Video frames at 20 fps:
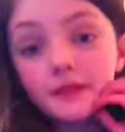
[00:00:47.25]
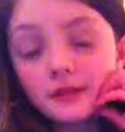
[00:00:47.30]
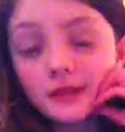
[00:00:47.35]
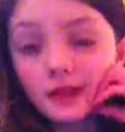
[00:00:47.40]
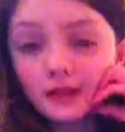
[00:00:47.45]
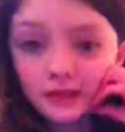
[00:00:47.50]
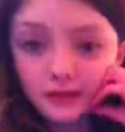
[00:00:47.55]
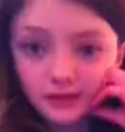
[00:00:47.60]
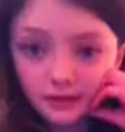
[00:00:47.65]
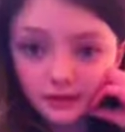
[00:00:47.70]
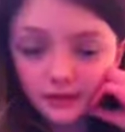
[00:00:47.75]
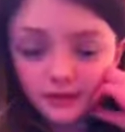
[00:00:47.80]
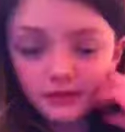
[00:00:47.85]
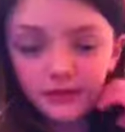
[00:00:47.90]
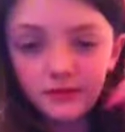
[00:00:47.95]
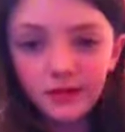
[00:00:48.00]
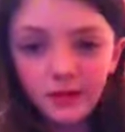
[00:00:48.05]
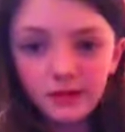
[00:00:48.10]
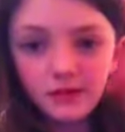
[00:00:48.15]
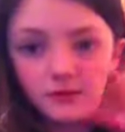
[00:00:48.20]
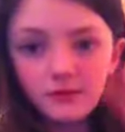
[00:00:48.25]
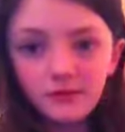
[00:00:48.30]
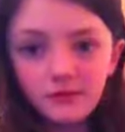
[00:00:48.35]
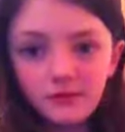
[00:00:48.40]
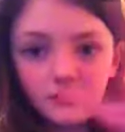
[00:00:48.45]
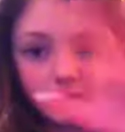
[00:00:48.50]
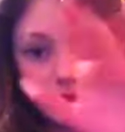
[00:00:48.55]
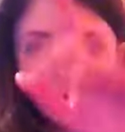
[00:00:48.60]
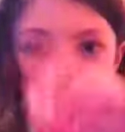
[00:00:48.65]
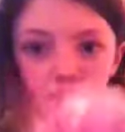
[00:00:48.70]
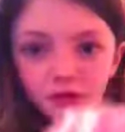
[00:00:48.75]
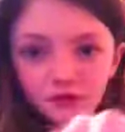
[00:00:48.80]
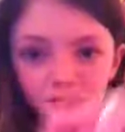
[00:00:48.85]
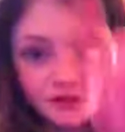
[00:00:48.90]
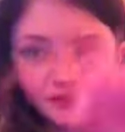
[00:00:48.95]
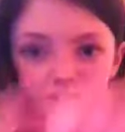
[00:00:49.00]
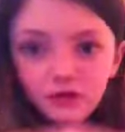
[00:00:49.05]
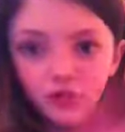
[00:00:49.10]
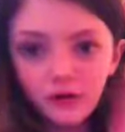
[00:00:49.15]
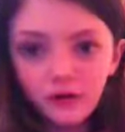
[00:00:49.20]
Like, it's like the
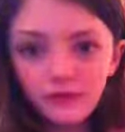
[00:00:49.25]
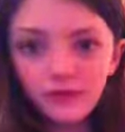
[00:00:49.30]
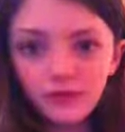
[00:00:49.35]
actual star.